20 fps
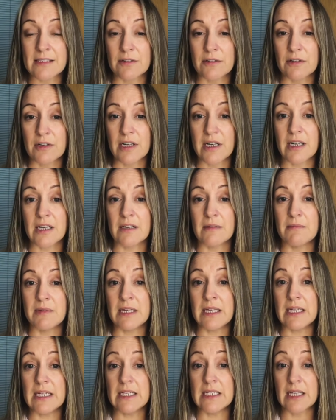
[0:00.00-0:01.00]
or can
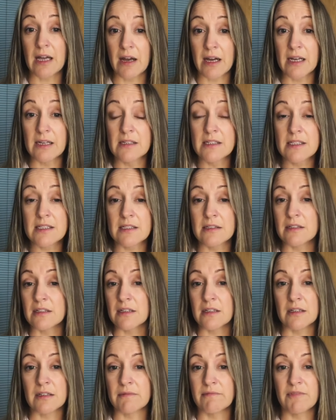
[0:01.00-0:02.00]
be tiled so
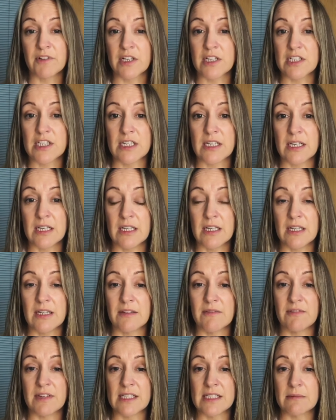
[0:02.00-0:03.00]
they're virtually
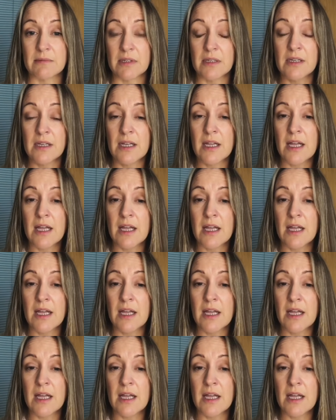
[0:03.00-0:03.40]
invisible.